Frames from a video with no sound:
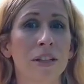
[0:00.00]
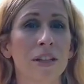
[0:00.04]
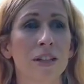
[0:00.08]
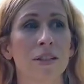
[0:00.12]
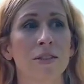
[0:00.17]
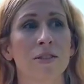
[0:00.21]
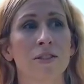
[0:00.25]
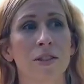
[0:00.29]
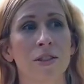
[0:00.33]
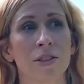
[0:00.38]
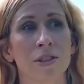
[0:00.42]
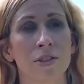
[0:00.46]
I
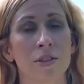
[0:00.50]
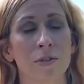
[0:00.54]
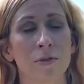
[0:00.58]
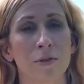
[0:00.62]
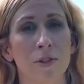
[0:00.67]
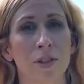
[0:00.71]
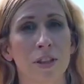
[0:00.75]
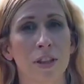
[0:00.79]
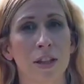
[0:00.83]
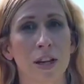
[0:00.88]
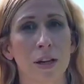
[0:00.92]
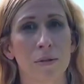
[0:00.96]
started to
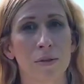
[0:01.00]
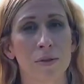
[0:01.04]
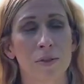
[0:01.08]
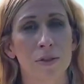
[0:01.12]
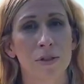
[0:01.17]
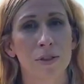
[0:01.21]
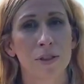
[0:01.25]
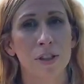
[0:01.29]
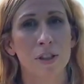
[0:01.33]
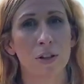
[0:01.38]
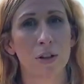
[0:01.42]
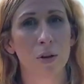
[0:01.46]
feel like I was
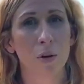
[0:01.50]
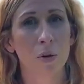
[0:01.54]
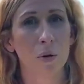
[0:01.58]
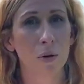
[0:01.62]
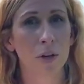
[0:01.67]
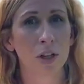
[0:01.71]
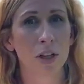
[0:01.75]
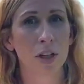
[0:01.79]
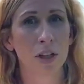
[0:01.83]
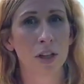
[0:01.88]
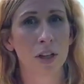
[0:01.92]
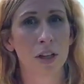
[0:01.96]
turning a
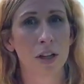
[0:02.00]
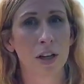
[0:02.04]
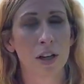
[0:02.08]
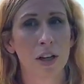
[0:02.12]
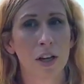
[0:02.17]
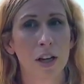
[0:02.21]
corner.